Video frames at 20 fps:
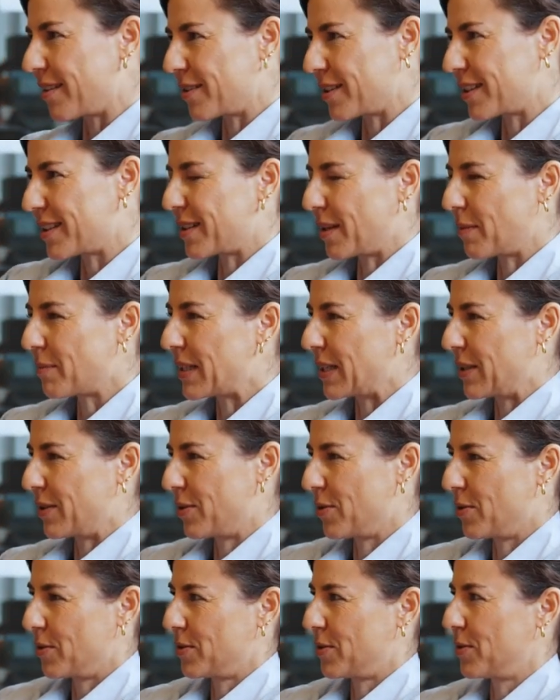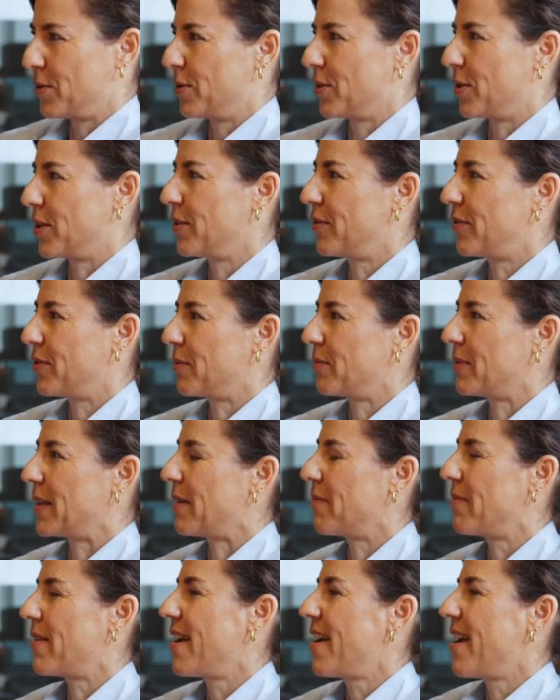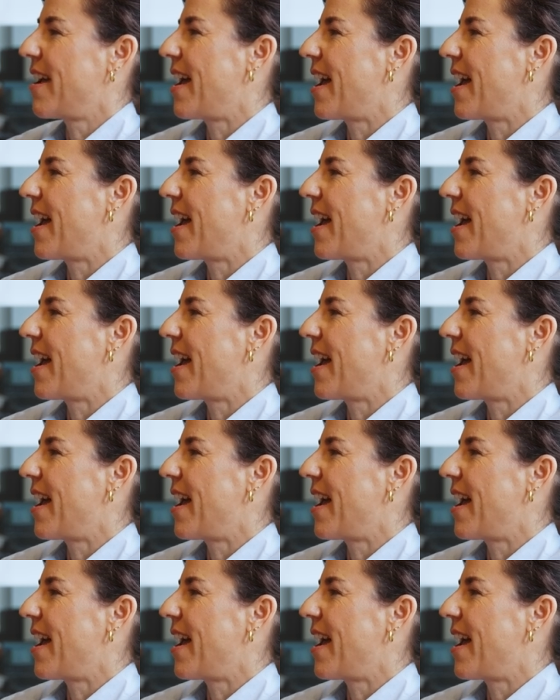or something, to learn from them.